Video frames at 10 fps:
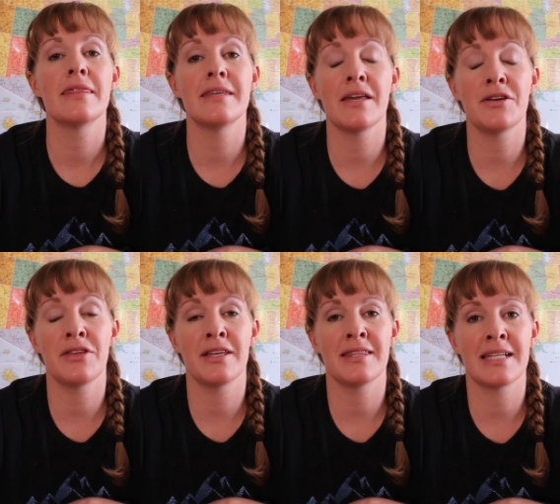The other
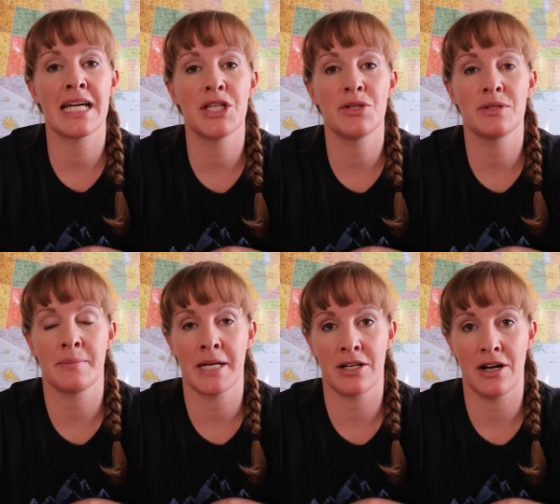thing that I use
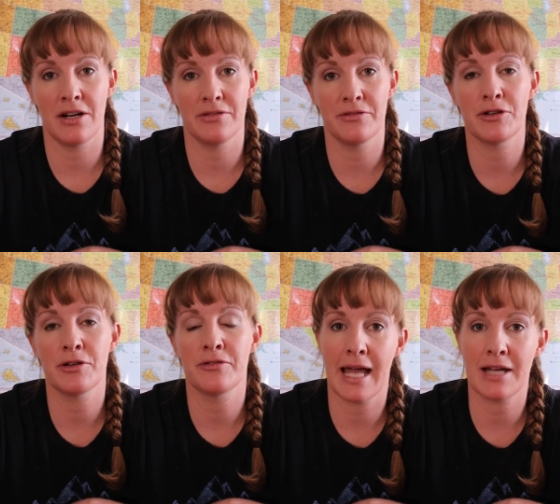on my garden
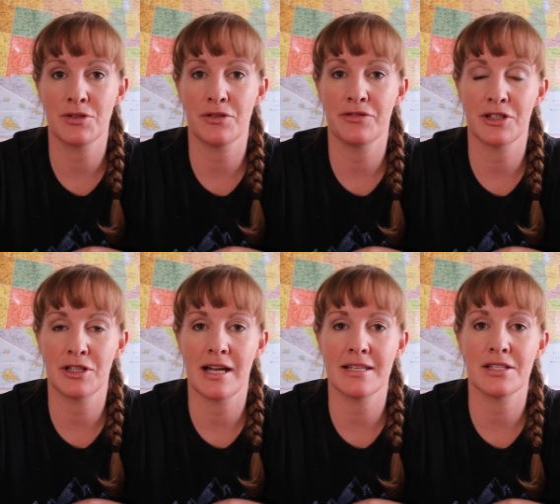for natural
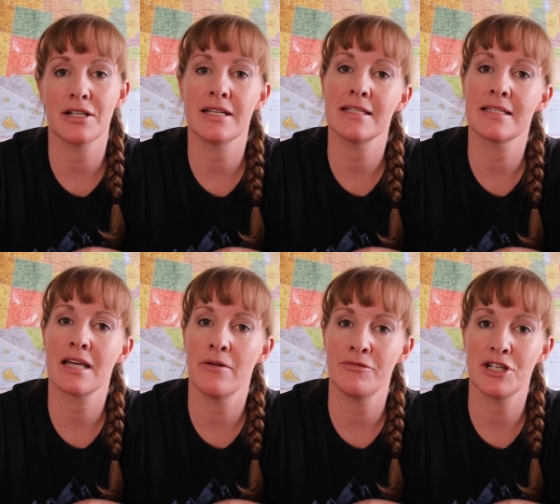fertilizer is
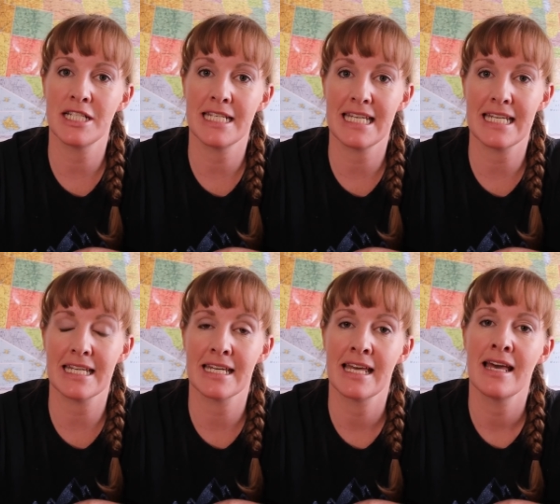comfrey
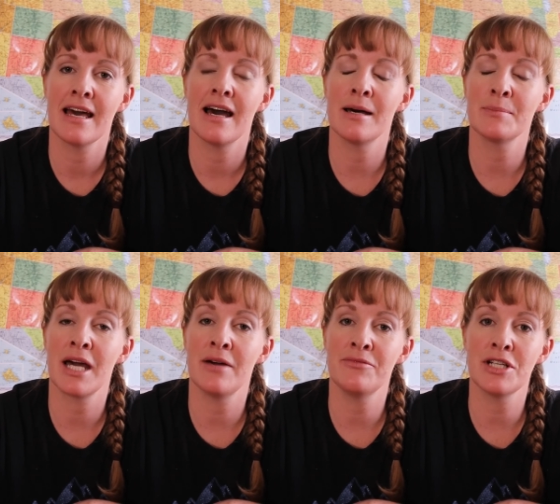tea.
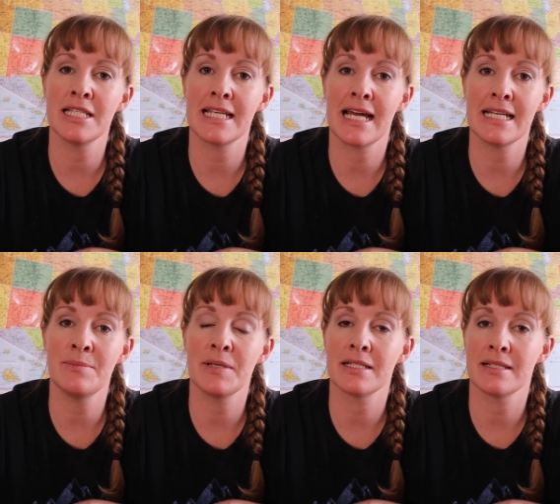Comfrey's nice
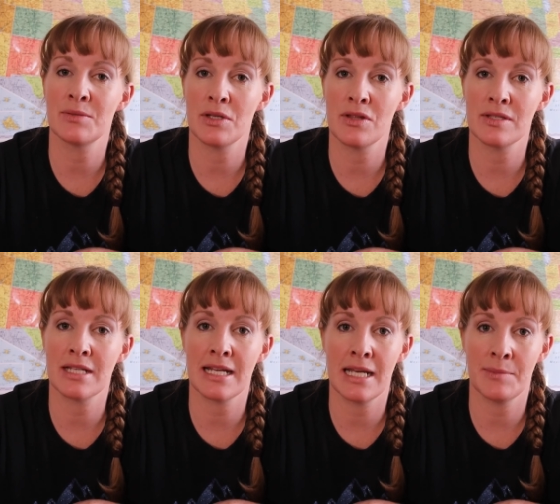because it's one of those
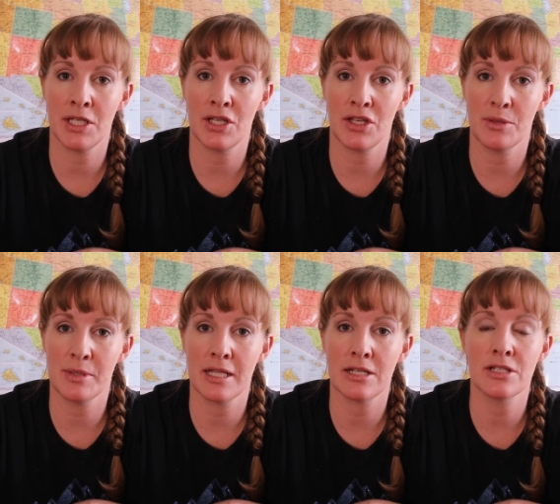dynamic
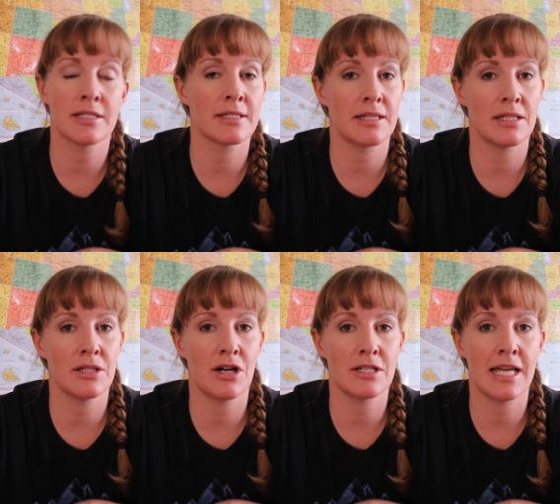accumulators. It's got the
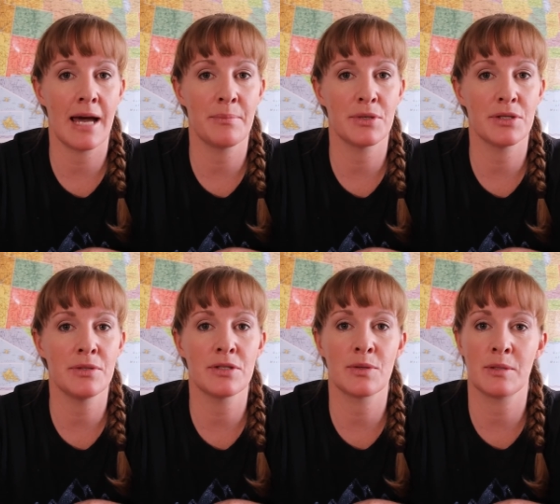long tap
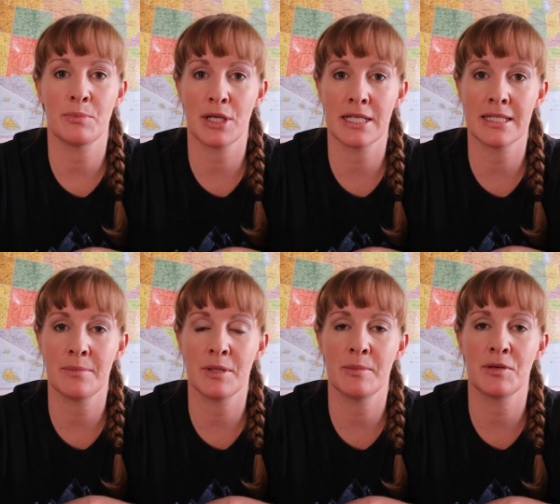root, so it brings
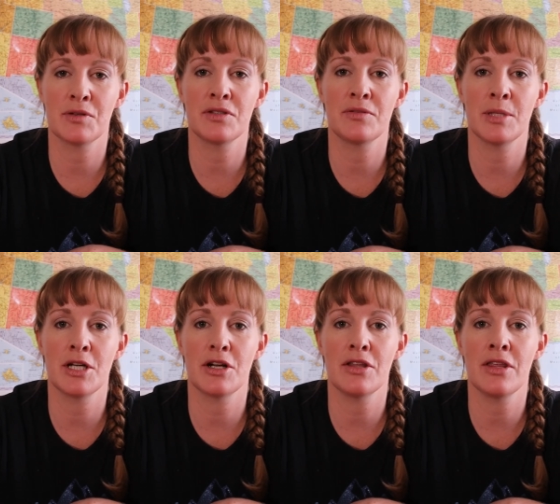up the minerals from
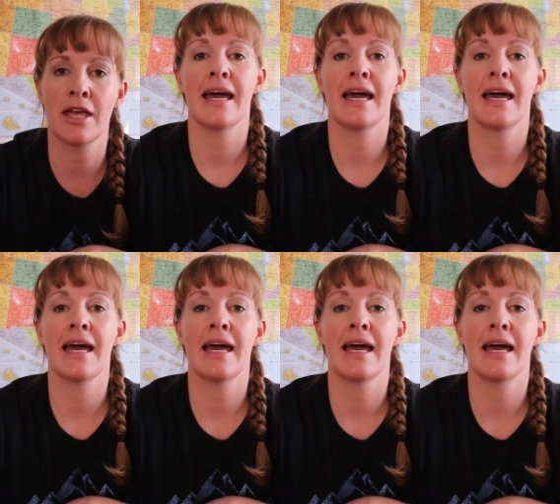the earth.